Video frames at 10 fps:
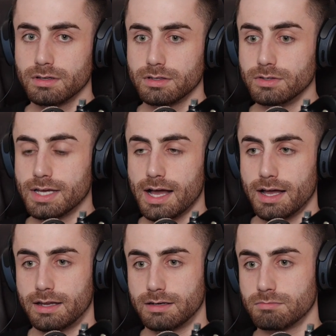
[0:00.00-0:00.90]
you
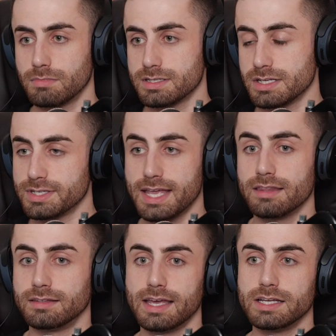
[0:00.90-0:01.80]
can essentially get
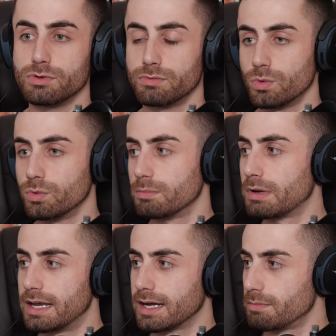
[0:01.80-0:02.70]
the data of all the
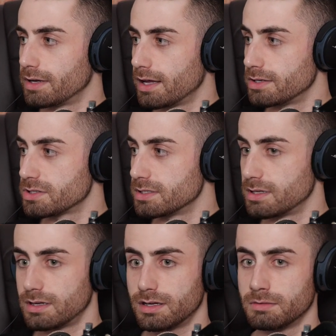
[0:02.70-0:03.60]
planning applications that
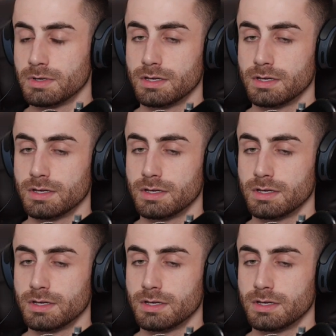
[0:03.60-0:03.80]
are